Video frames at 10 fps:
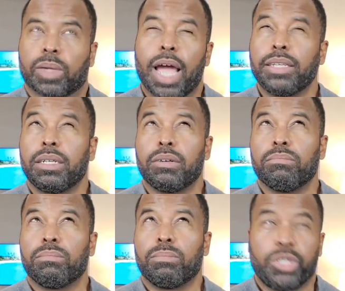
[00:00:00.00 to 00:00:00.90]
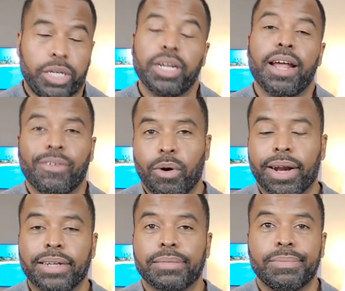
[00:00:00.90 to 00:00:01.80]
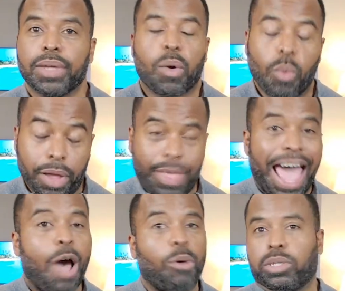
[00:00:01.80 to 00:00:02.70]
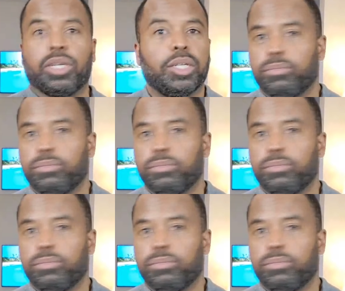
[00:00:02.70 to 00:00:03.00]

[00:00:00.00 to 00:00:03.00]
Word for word: Actually, no, she did have an orgasm without